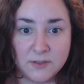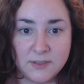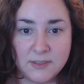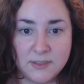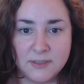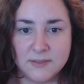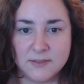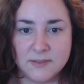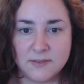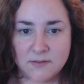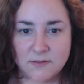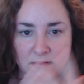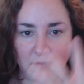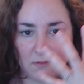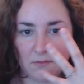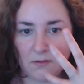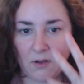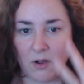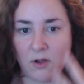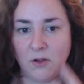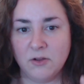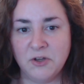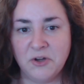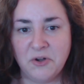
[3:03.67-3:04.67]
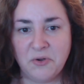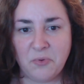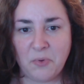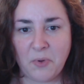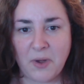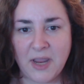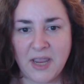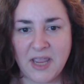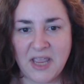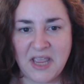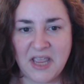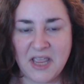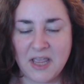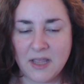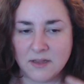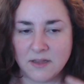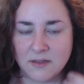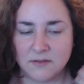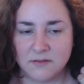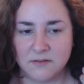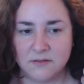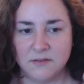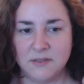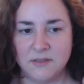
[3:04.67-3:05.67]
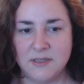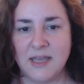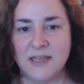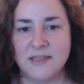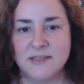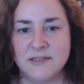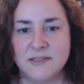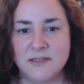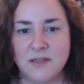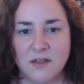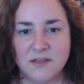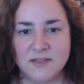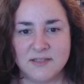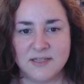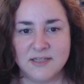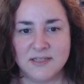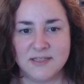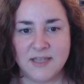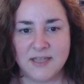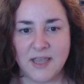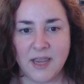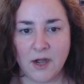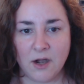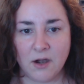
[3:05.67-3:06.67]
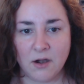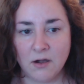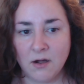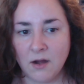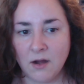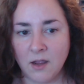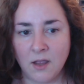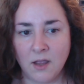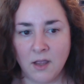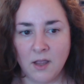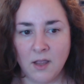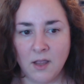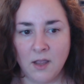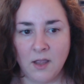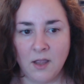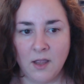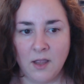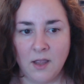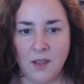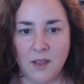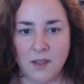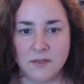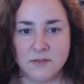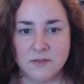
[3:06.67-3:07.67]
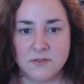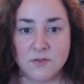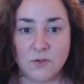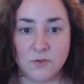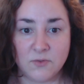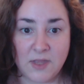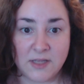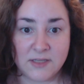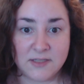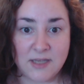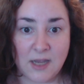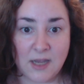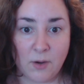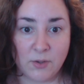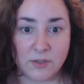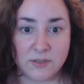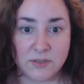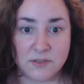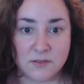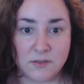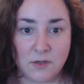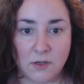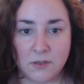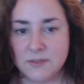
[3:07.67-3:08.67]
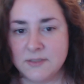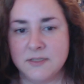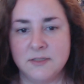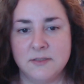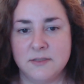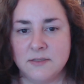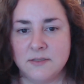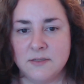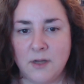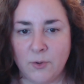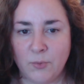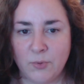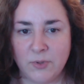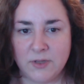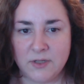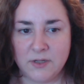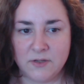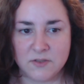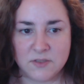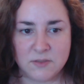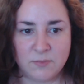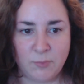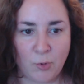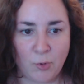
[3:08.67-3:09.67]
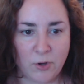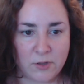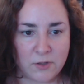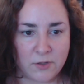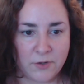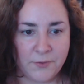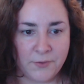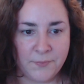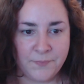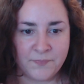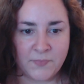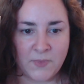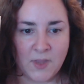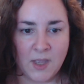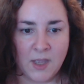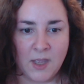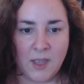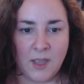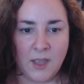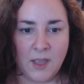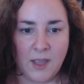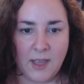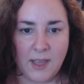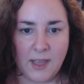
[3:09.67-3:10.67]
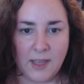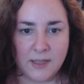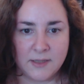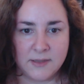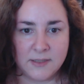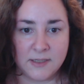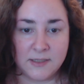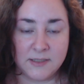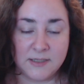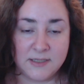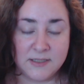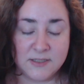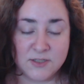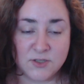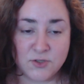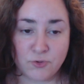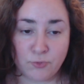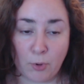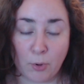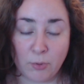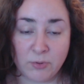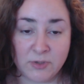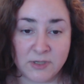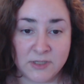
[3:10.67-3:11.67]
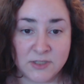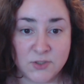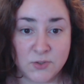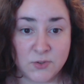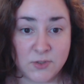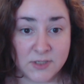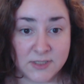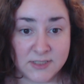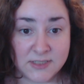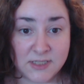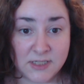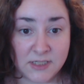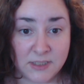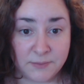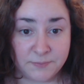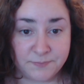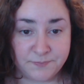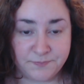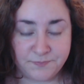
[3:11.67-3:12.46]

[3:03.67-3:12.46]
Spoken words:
He's all gray and he has lost his hair. So that's how it starts. It's not really a spoiler. And then he's thrown into the city.